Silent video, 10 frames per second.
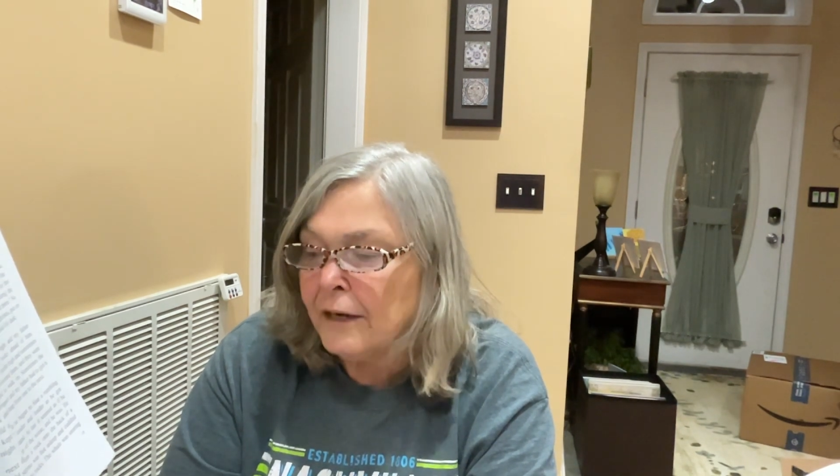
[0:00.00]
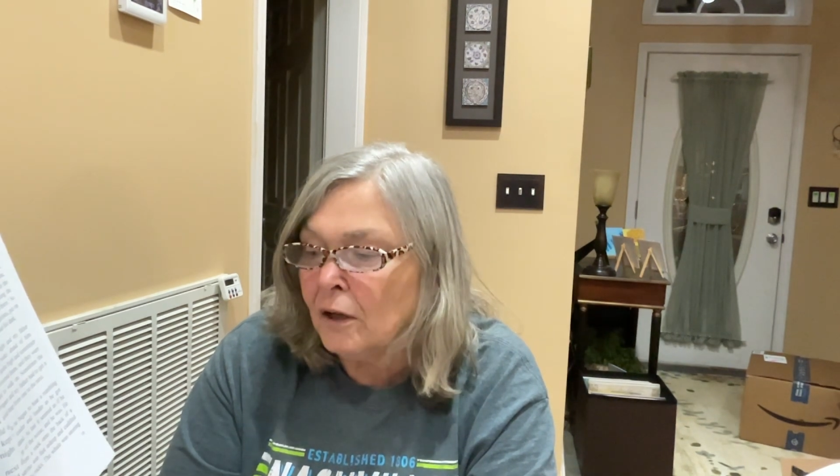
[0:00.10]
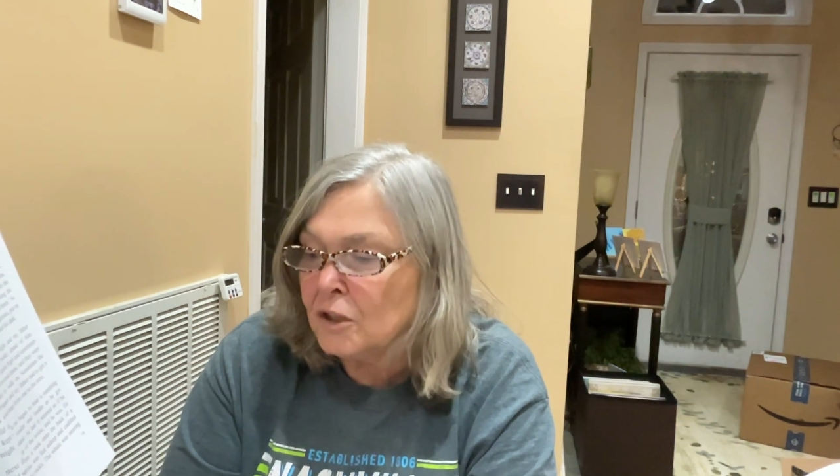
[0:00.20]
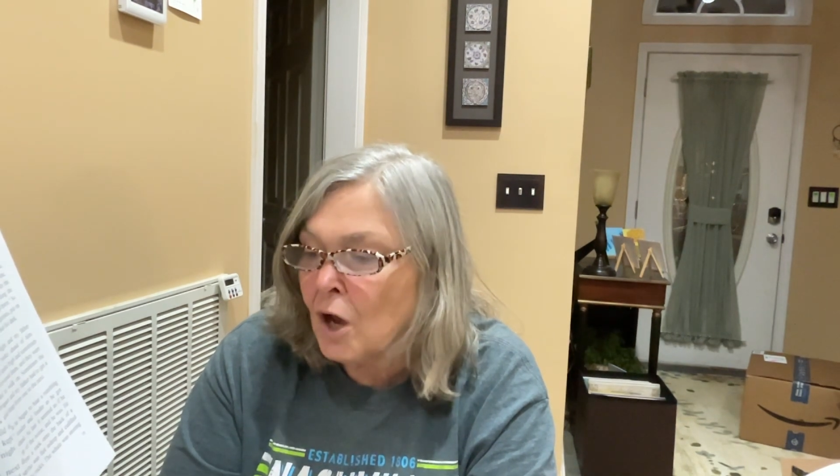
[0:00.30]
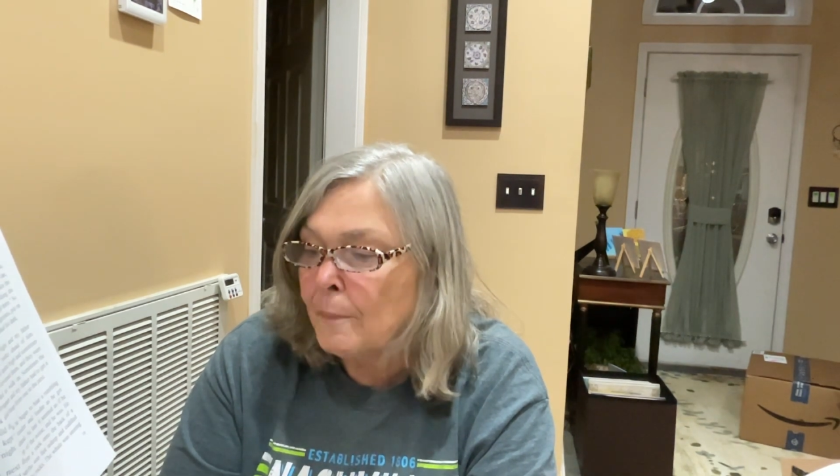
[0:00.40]

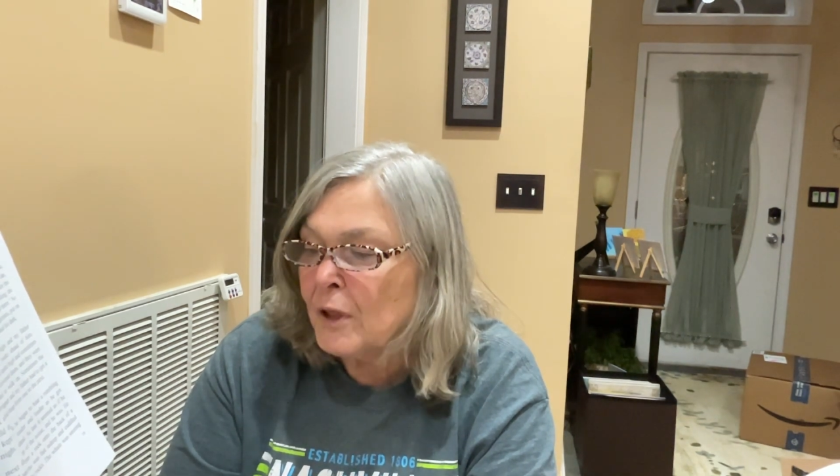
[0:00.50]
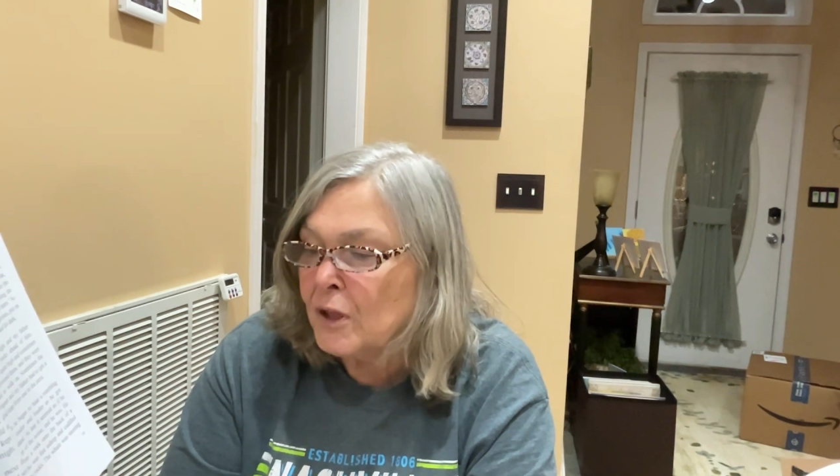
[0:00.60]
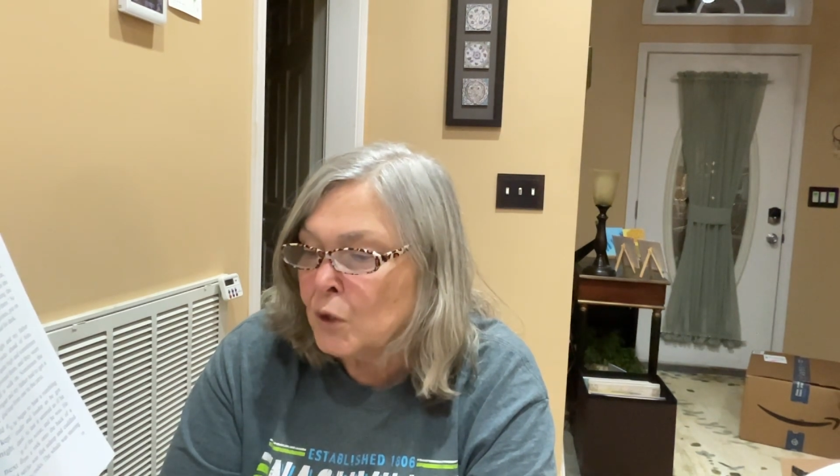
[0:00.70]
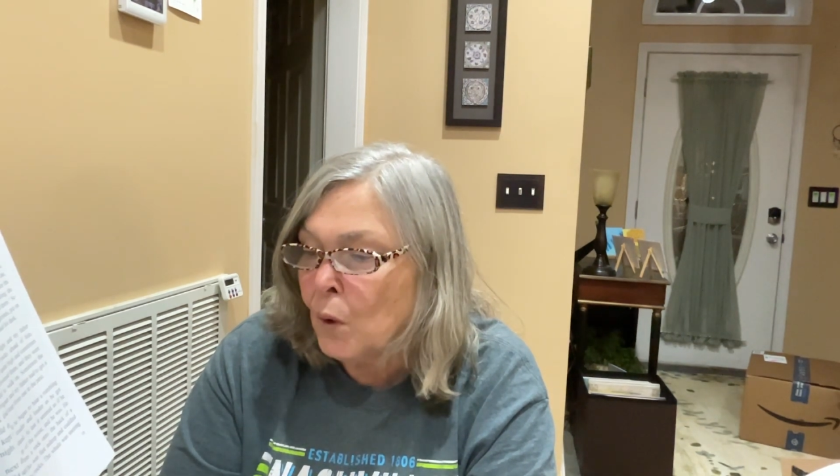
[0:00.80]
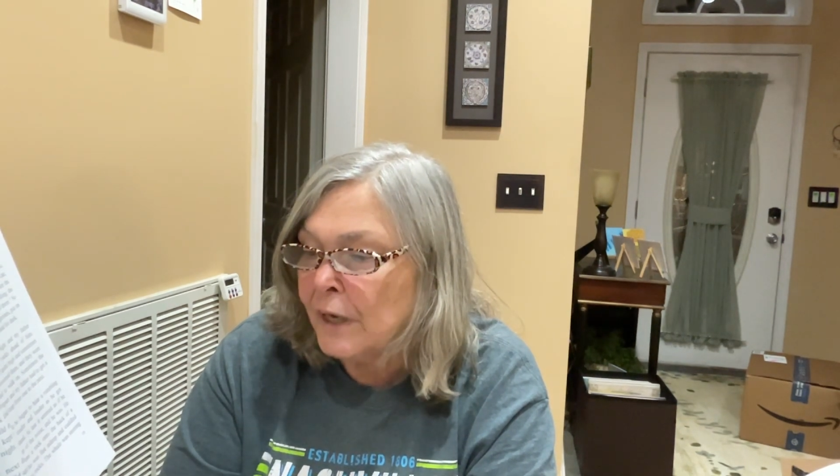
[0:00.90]
on top of the
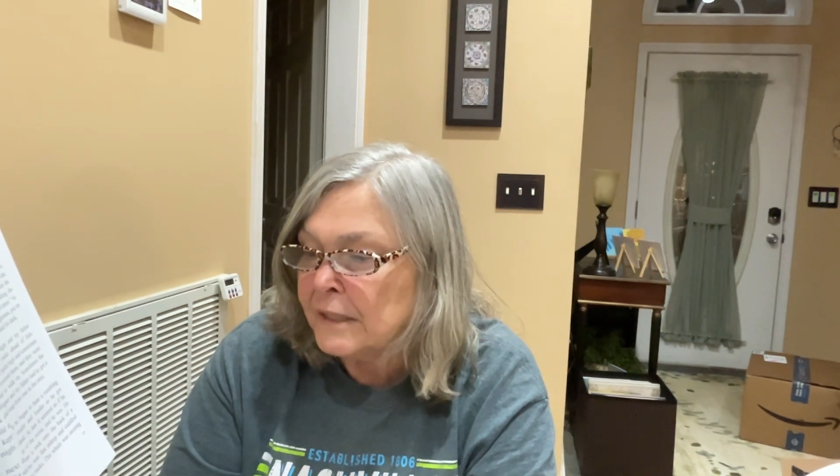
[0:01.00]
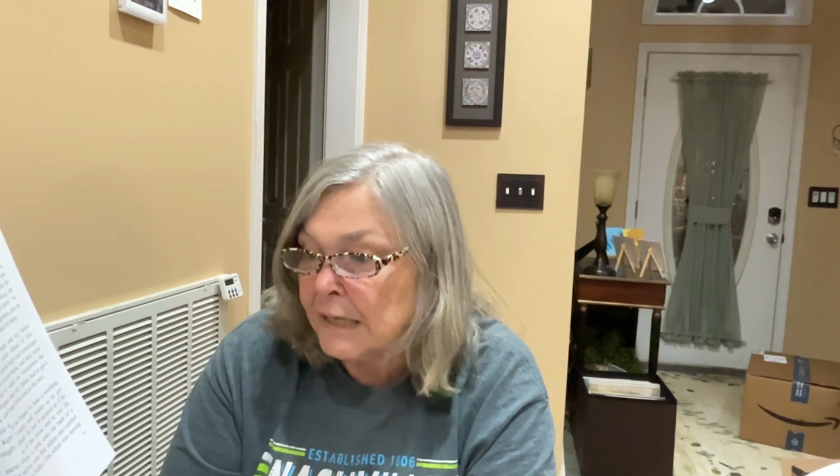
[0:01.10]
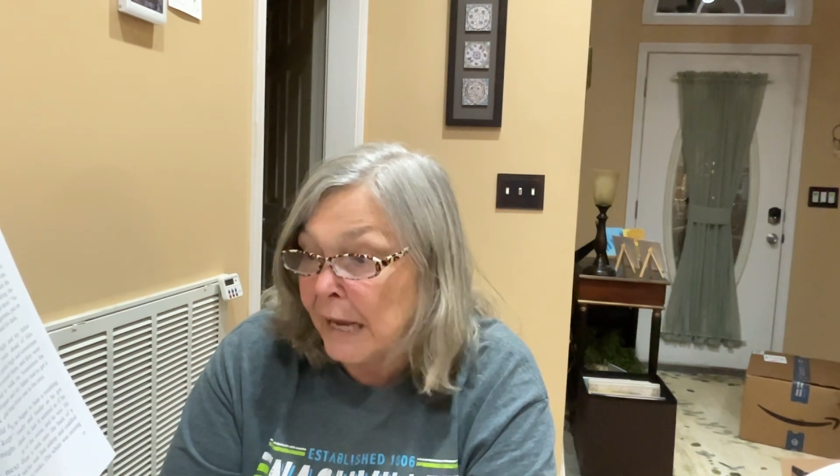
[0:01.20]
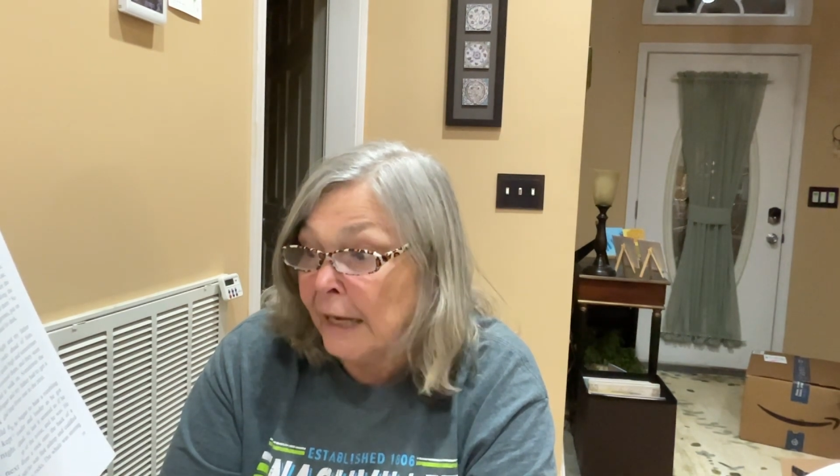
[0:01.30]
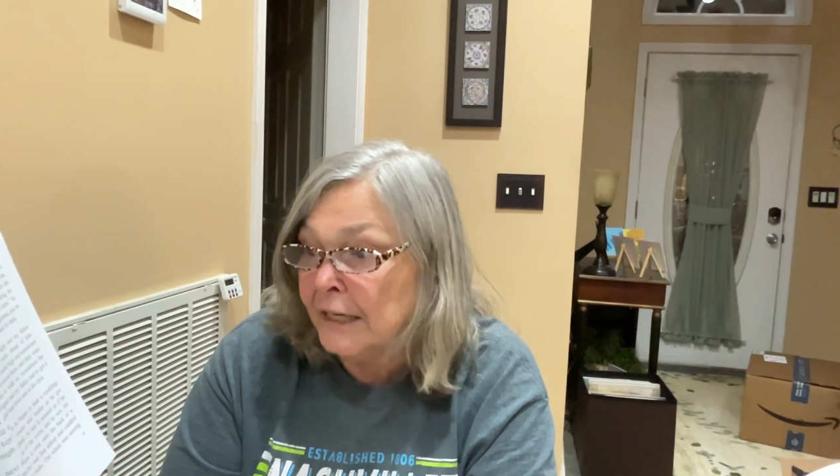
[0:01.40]
noise,
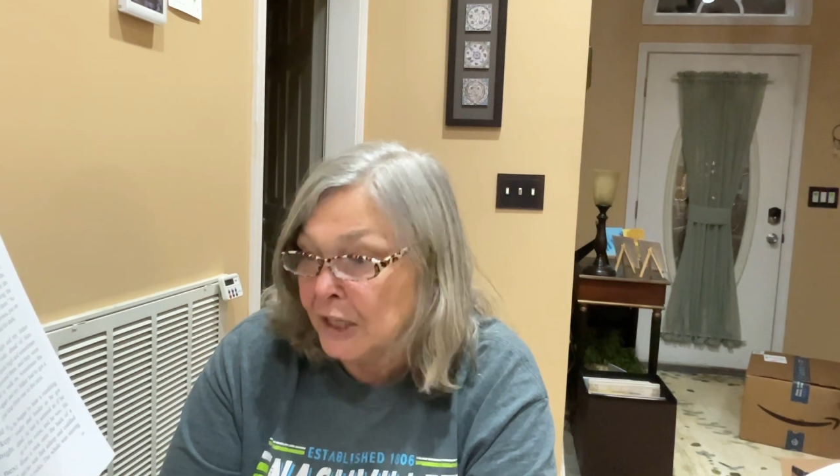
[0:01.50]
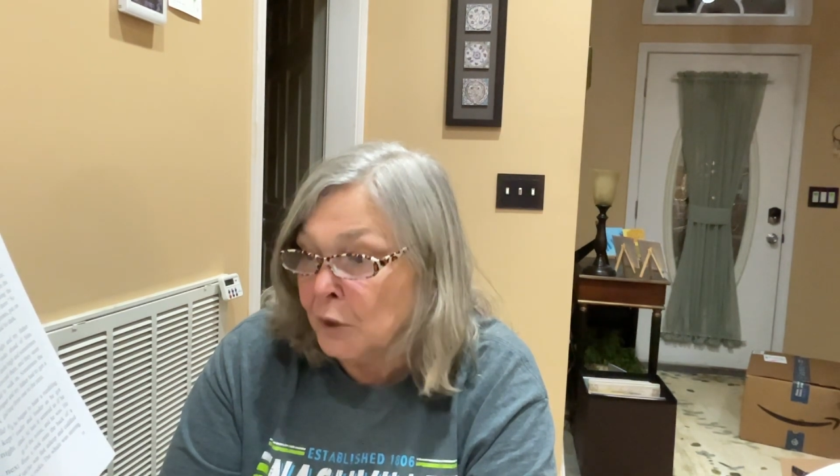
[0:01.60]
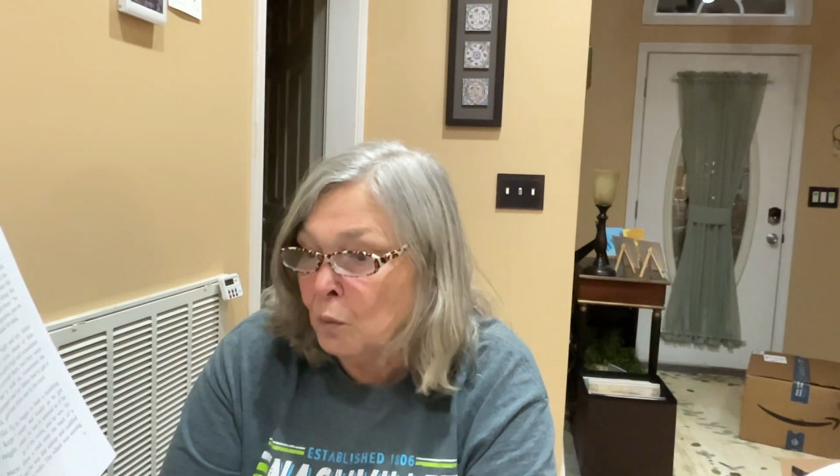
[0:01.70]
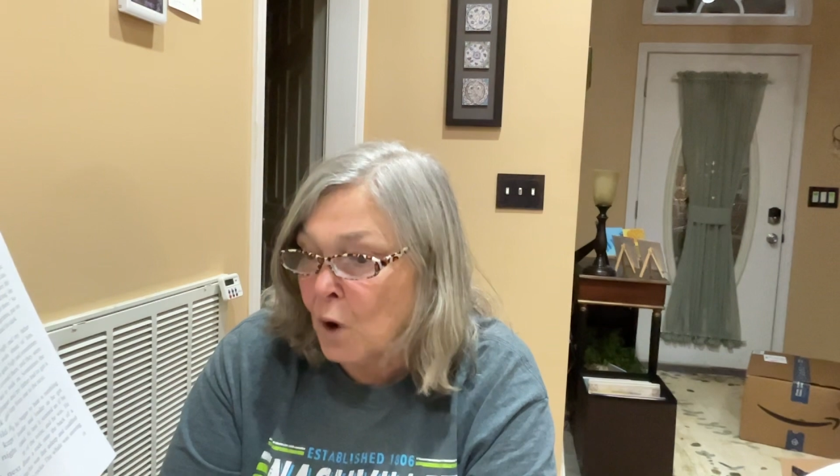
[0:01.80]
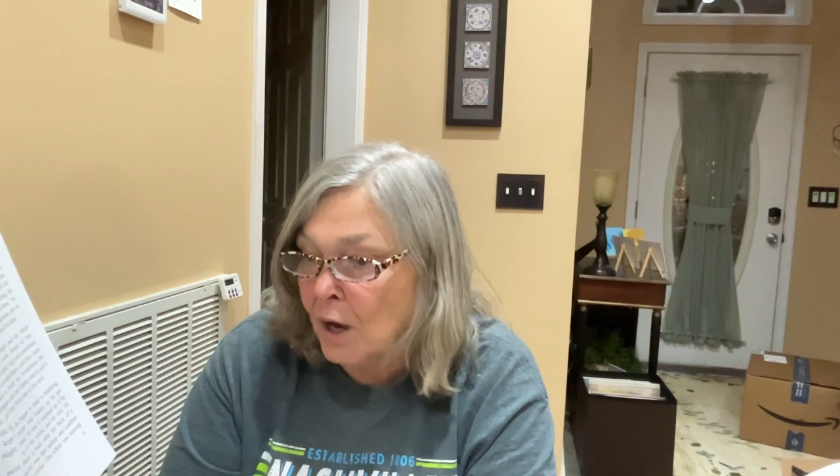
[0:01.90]
and he
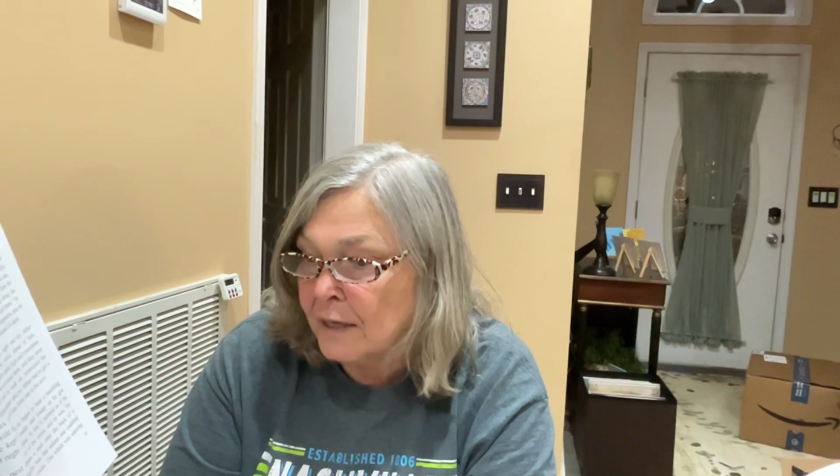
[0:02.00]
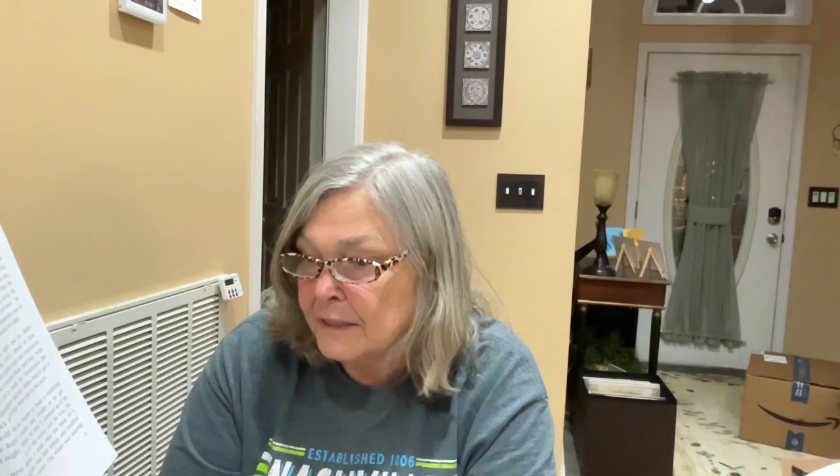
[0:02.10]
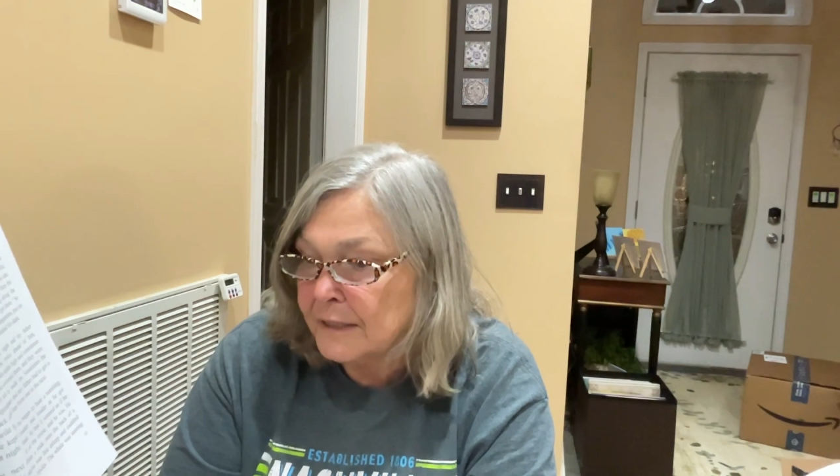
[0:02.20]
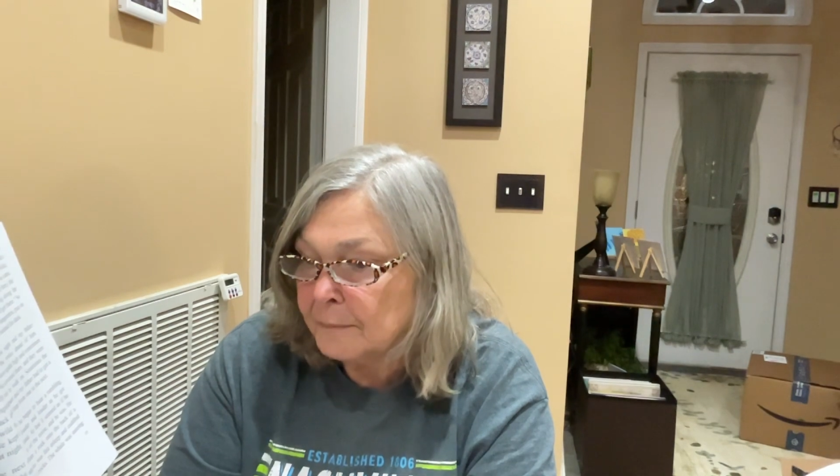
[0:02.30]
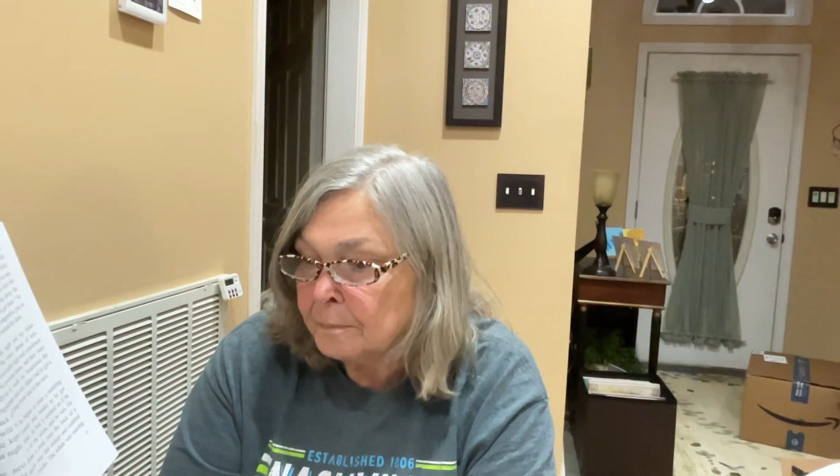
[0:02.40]
was.